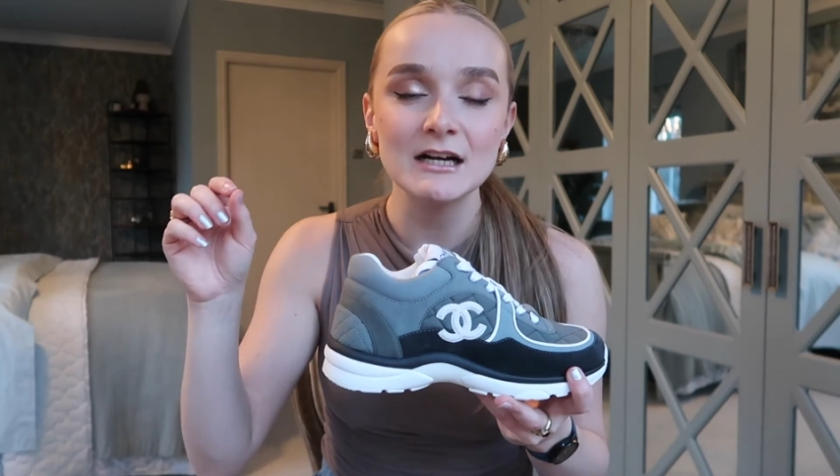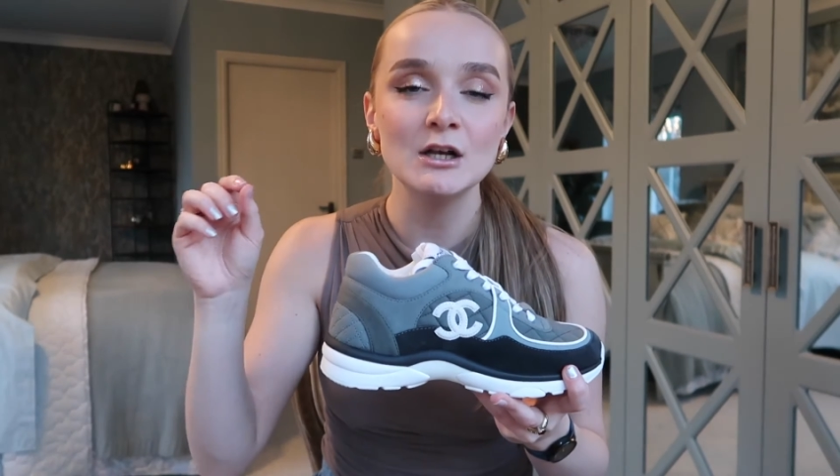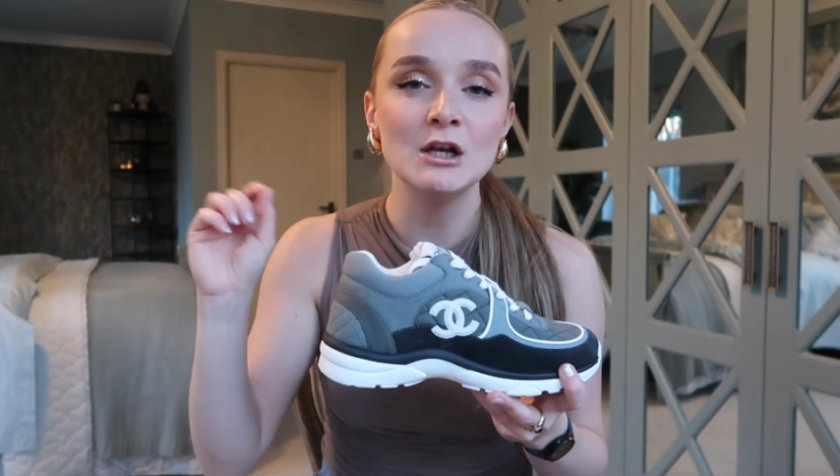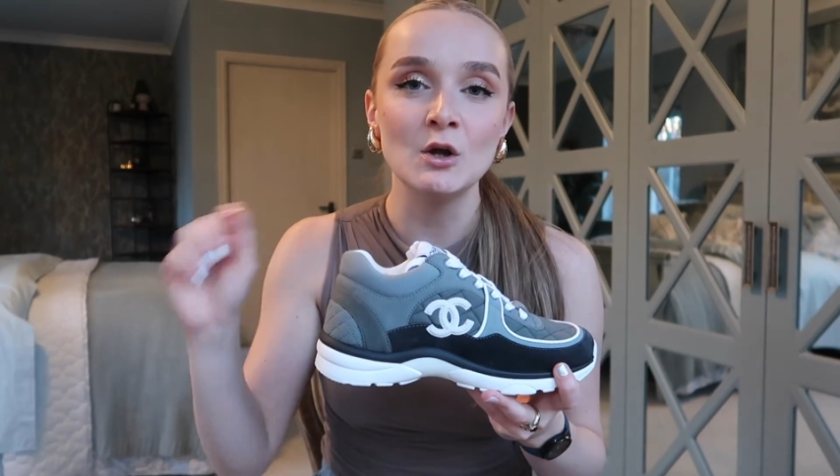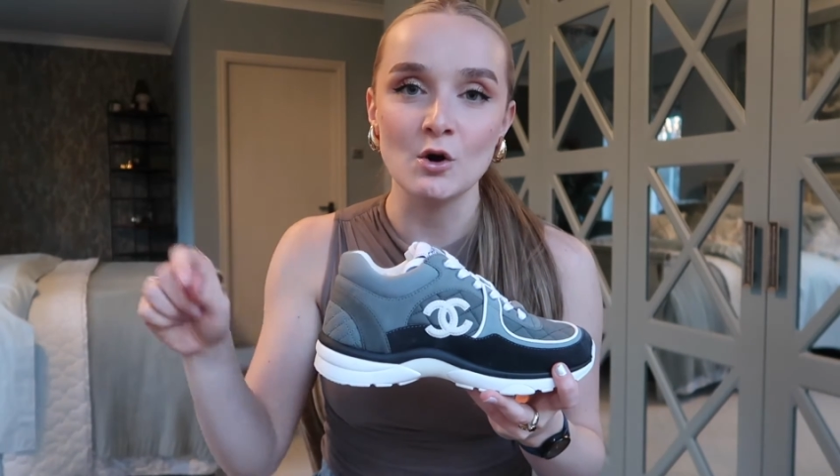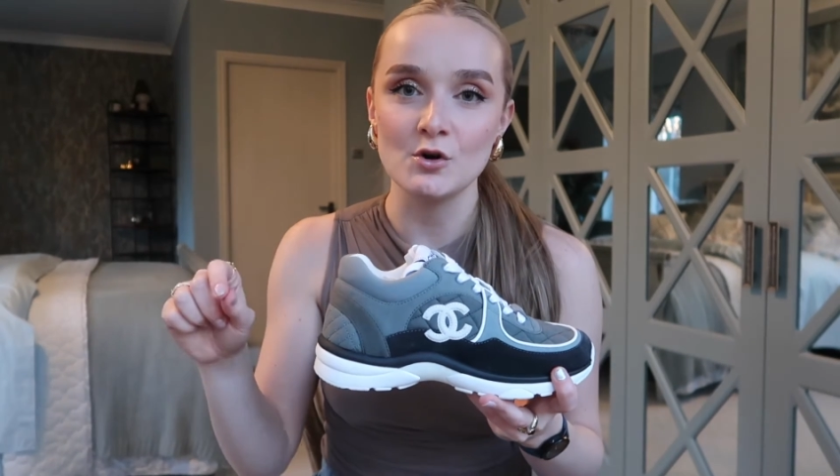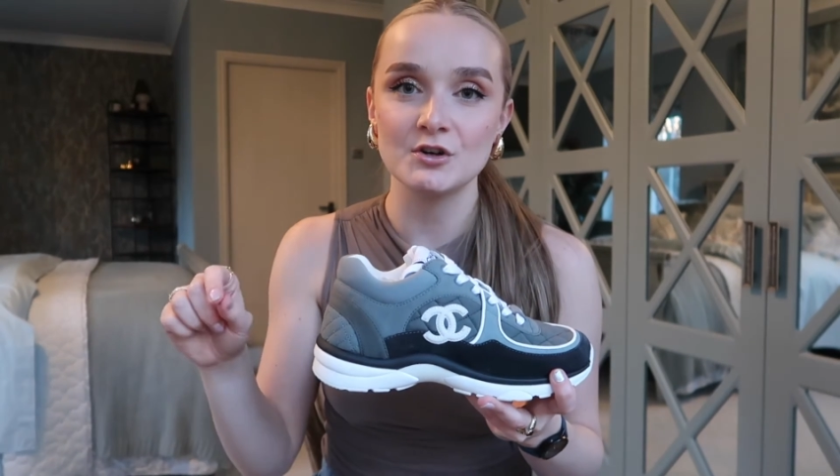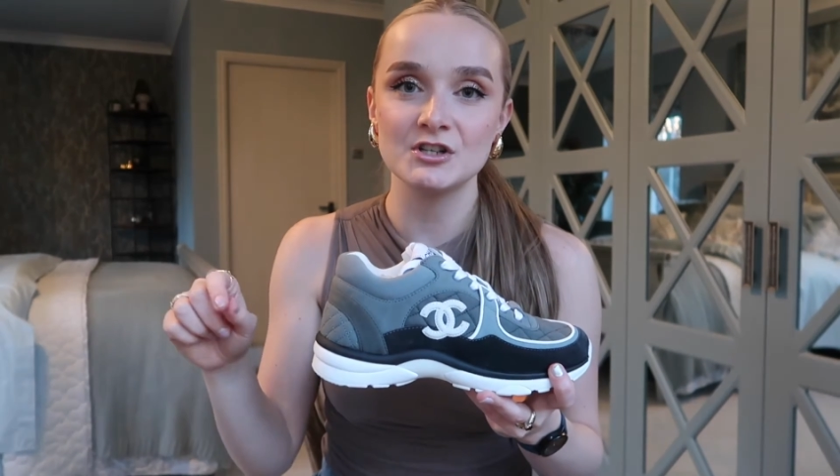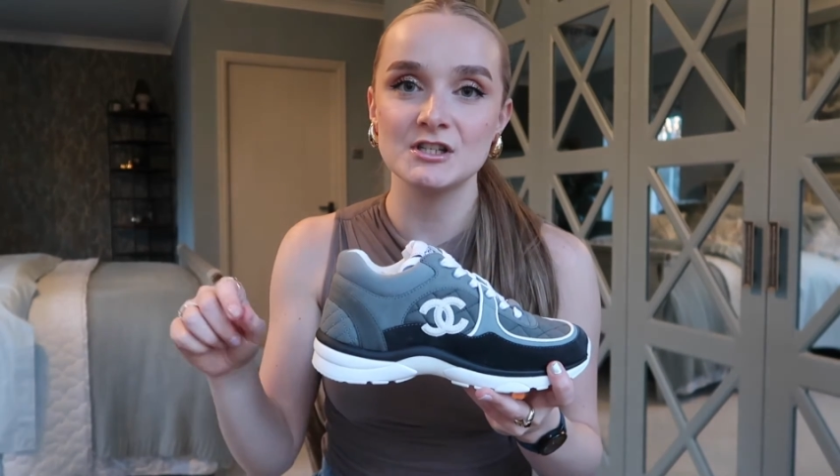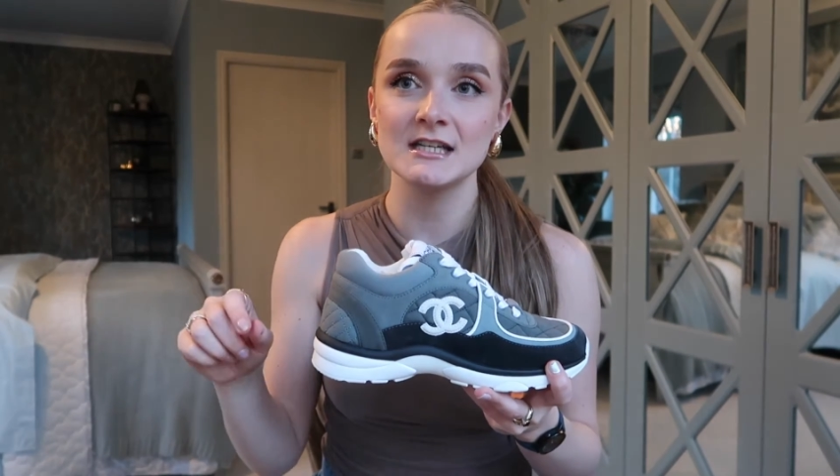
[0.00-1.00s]

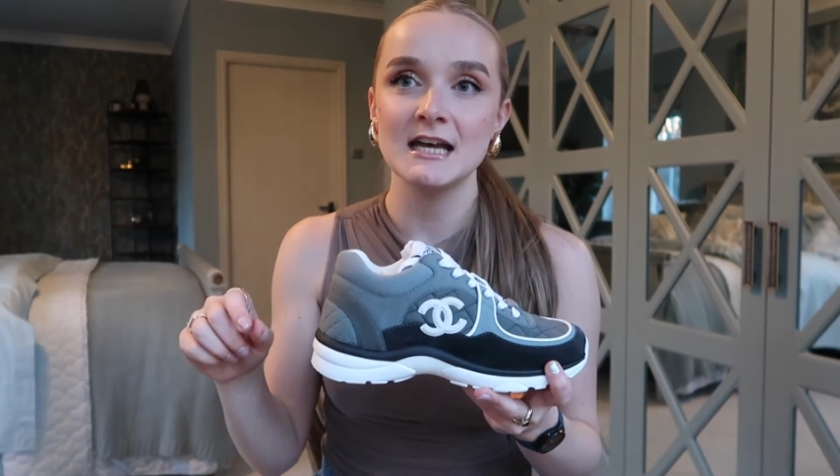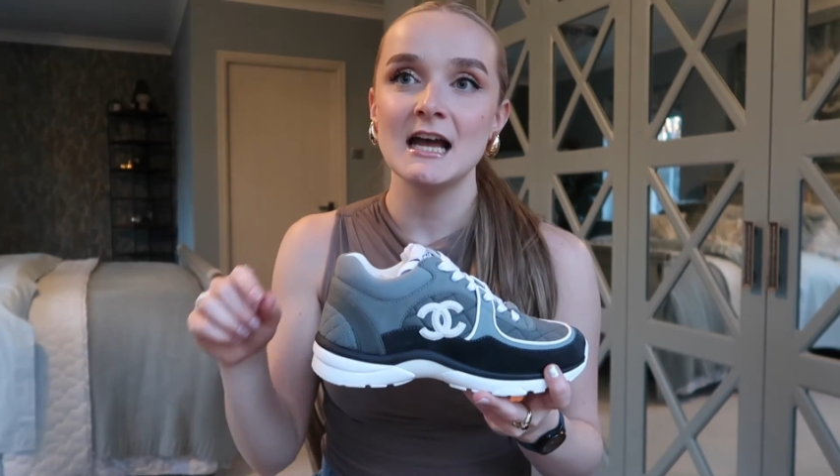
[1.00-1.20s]
looks,